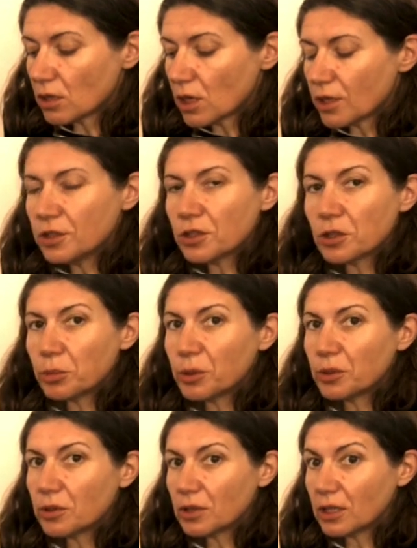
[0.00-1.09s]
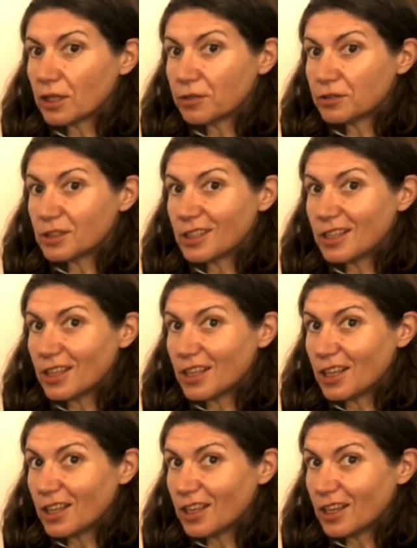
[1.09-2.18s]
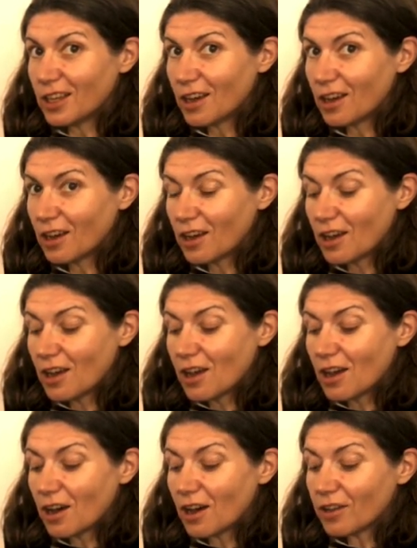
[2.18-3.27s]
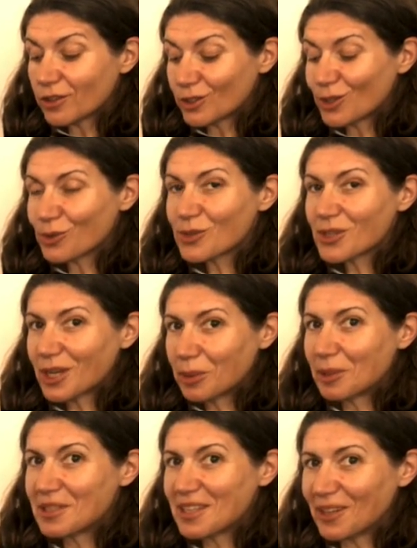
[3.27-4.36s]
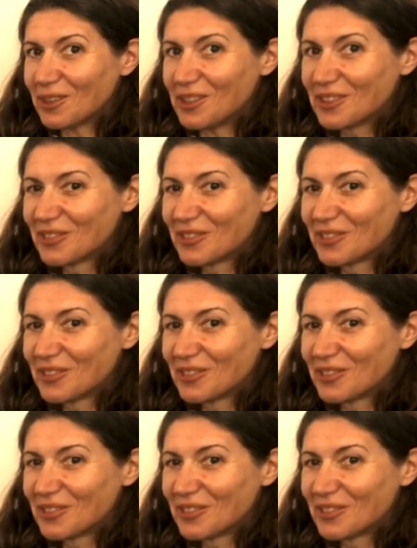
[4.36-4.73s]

and you're going to lift the other toes up and down.